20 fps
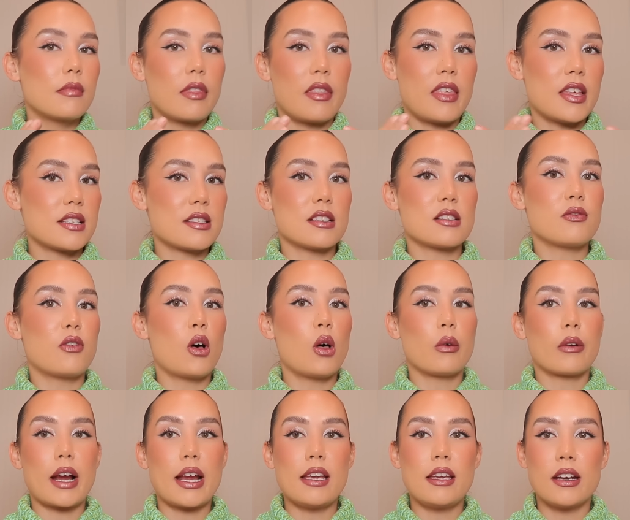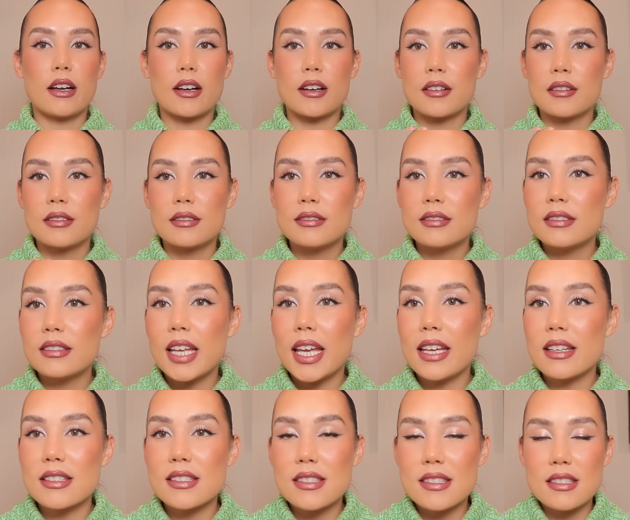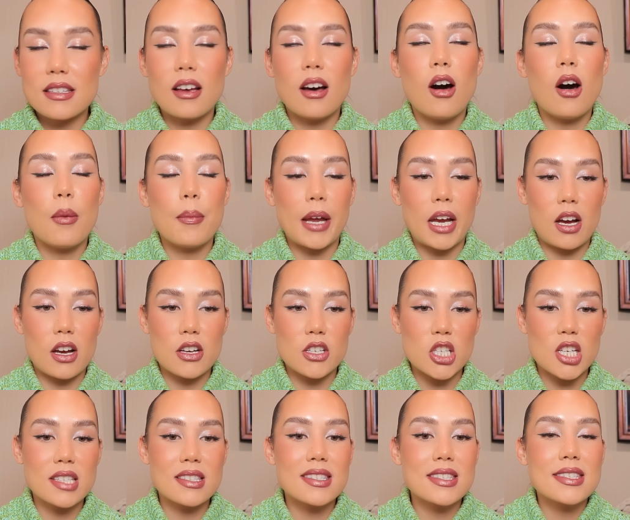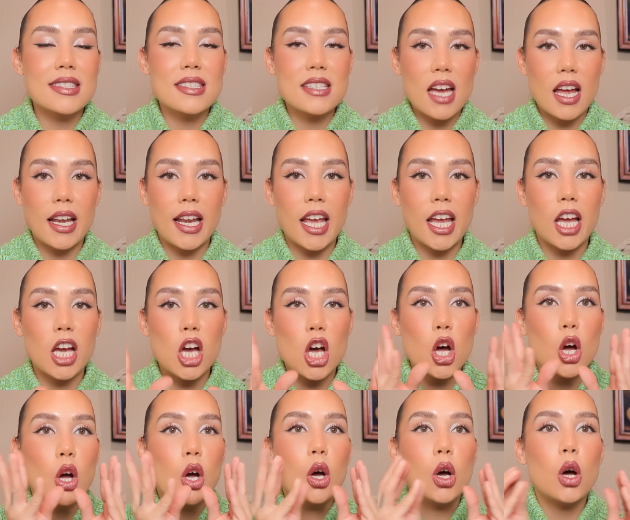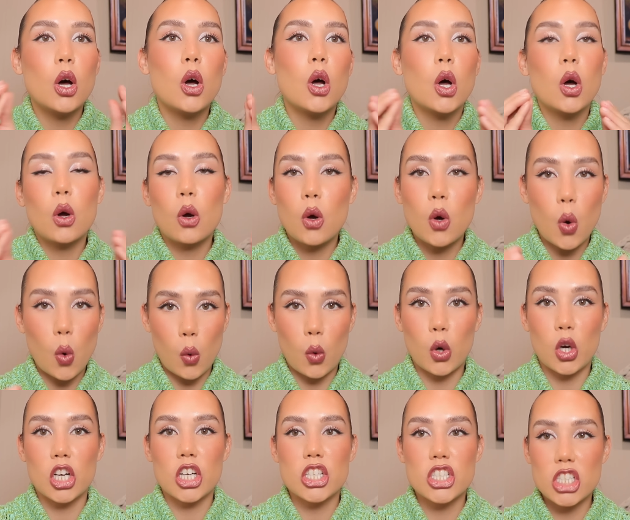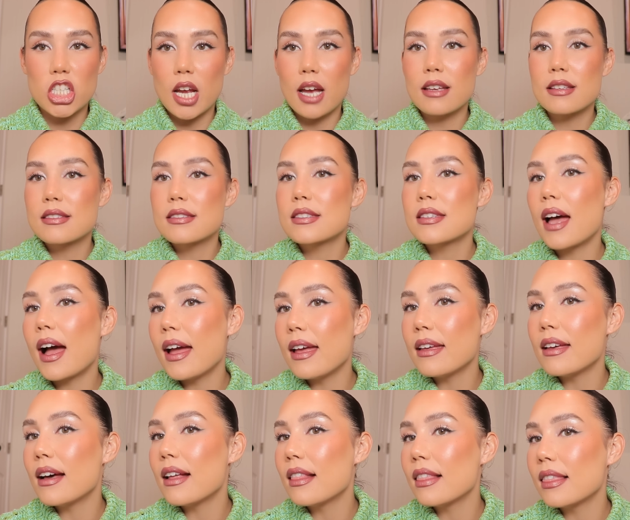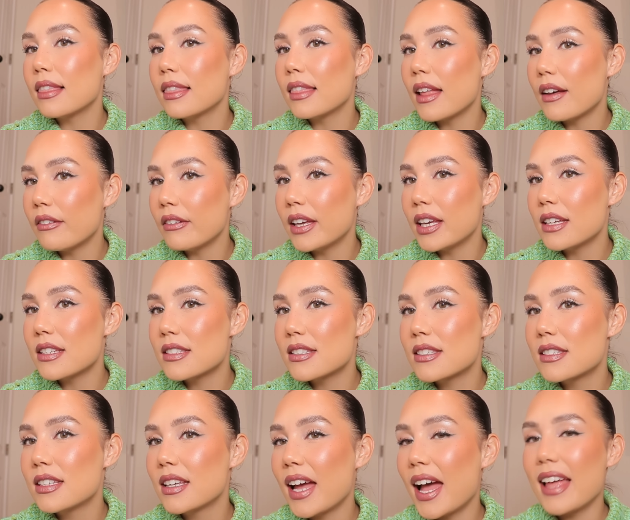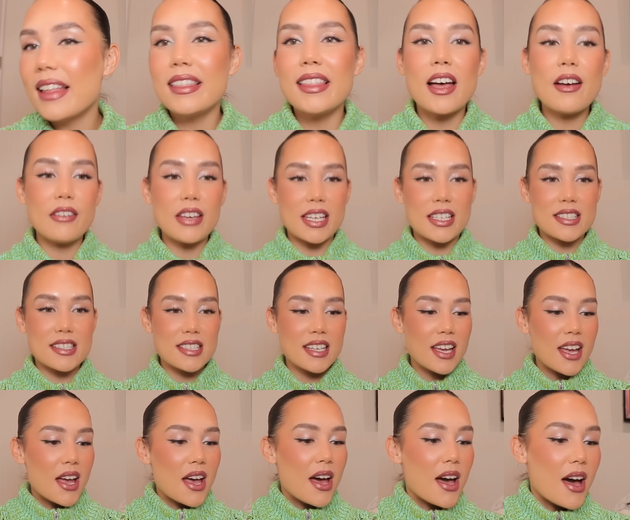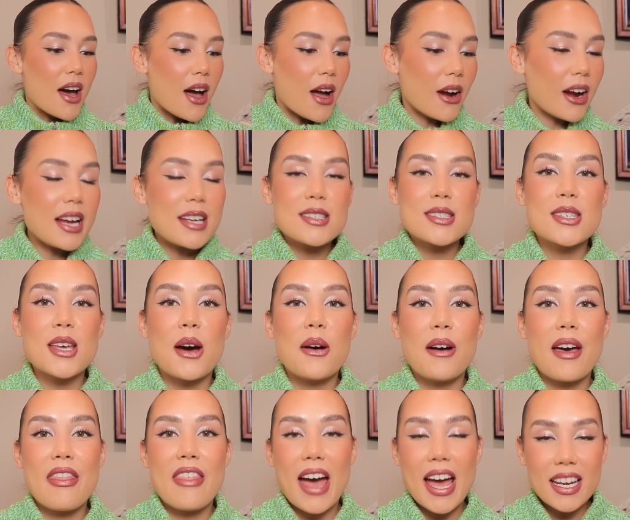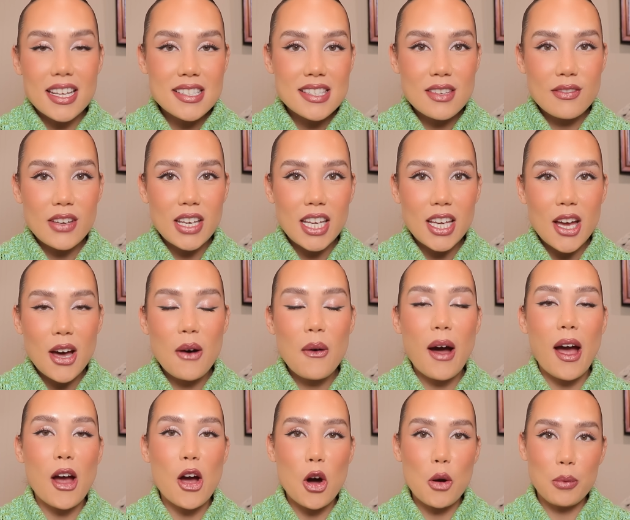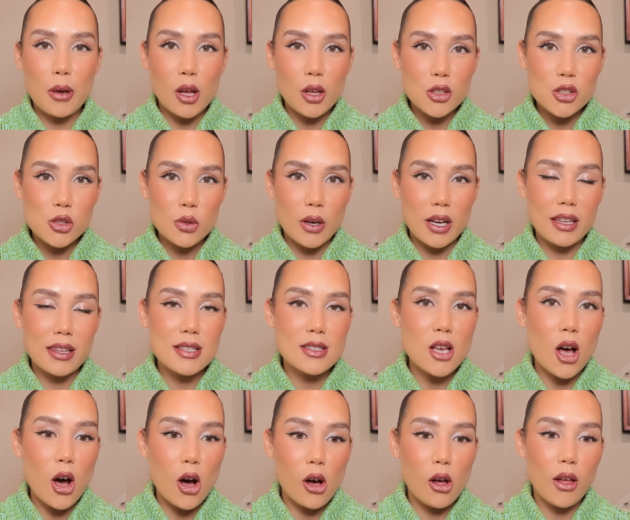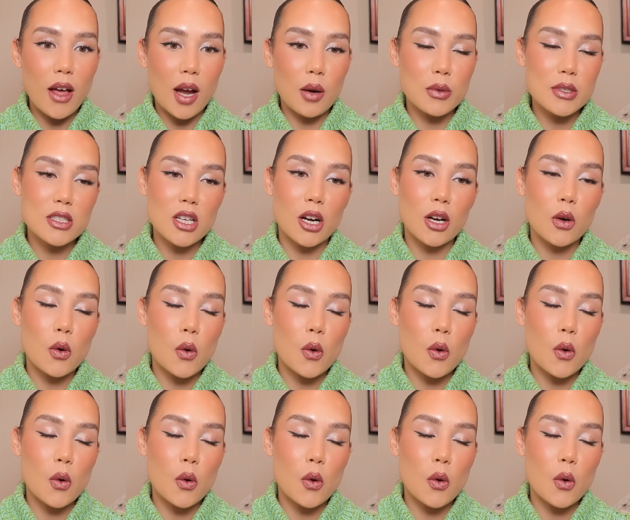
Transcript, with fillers: This is fall right here. It's, oh my gosh, it's stunning. gorgeous. I love it. I love it. All right, so that is the video. I hope y'all enjoyed this haul. I will start